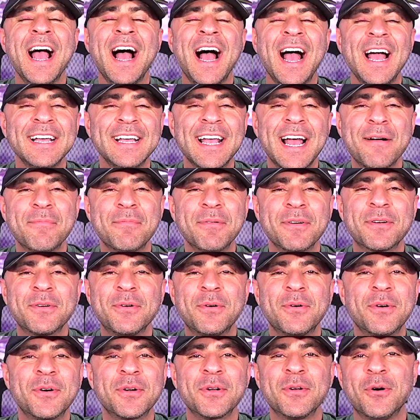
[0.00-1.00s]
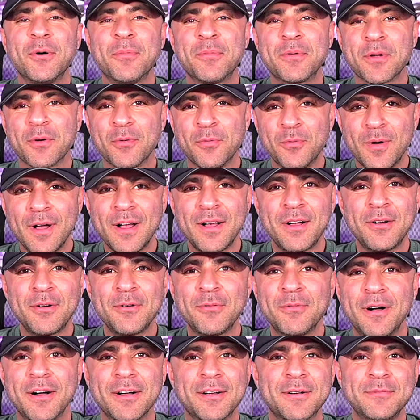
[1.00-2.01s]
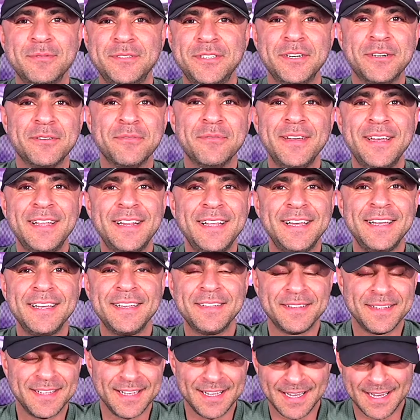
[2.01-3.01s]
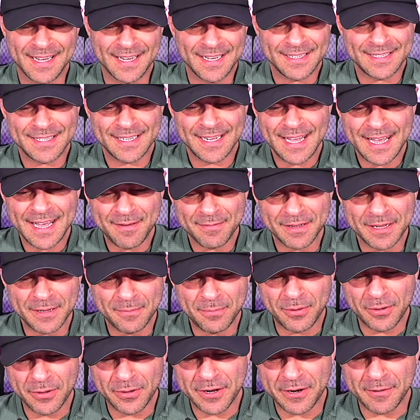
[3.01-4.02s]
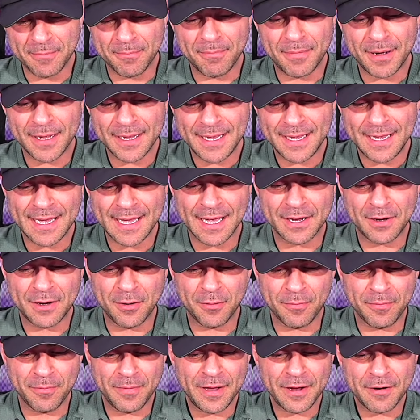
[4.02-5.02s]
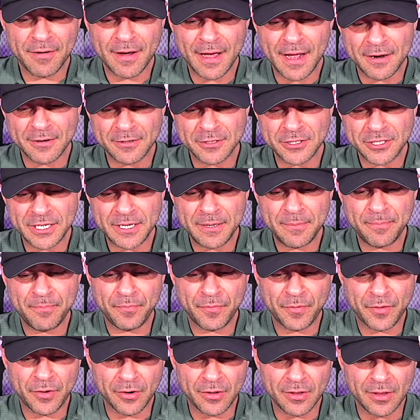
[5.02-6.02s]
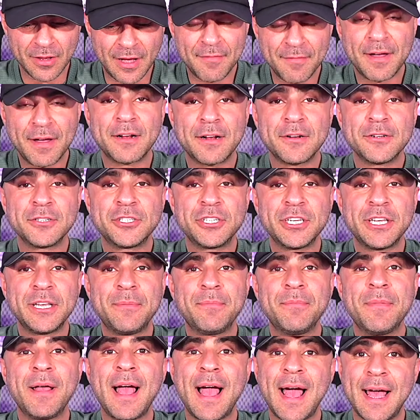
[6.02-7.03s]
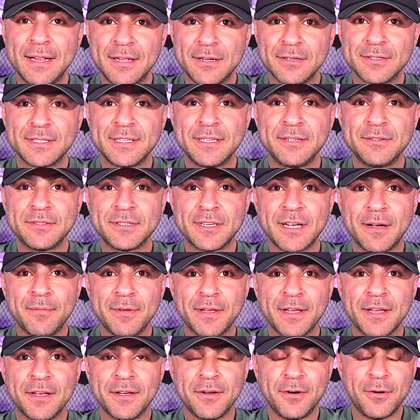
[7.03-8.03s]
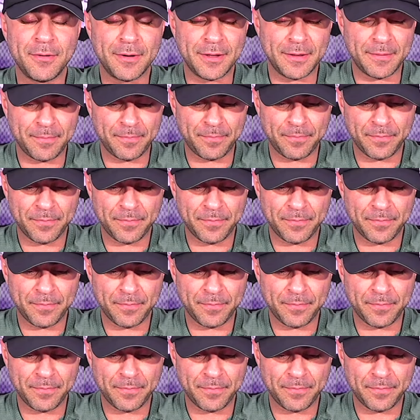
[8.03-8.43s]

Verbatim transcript: Hi, Capricorn. Hope you're well. Welcome to your reading. Today, I'm going to pull your money and career energy, your love energy, and I'll see who's coming and going.